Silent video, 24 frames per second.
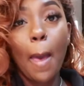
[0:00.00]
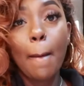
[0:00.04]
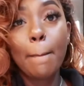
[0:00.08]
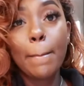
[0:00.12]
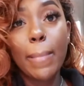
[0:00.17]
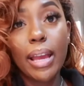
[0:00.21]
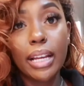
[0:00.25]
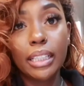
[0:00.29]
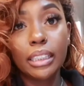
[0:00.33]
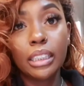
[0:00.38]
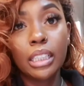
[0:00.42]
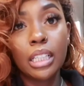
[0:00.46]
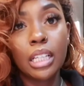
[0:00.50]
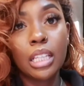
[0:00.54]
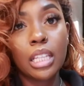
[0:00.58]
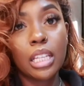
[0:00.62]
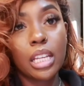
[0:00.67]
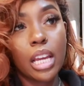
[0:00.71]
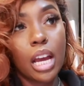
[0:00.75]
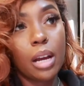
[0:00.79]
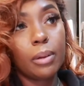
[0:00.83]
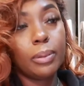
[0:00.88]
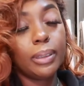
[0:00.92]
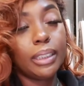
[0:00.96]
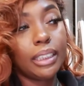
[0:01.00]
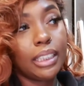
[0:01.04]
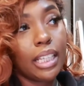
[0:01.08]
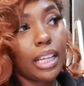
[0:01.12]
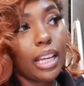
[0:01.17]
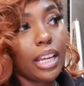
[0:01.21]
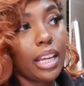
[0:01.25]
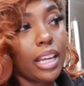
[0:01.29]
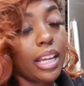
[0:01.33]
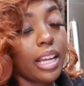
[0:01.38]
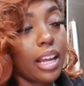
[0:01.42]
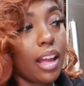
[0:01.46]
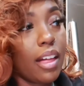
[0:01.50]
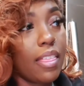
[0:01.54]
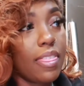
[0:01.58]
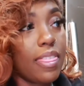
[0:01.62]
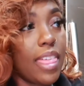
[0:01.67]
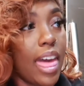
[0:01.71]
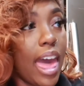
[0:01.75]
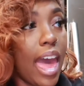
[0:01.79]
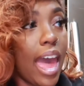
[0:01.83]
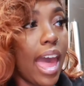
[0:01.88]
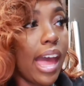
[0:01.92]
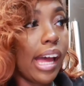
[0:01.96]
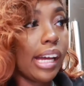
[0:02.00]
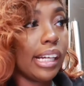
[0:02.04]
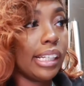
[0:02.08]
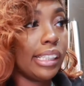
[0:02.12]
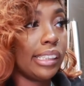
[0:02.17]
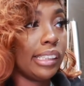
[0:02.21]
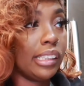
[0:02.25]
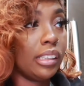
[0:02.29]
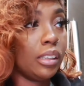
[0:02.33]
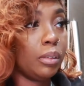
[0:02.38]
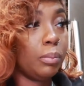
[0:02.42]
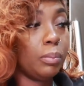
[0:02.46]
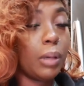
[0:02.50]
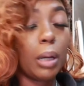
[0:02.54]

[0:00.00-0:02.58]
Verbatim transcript: Basically, I was saying that um,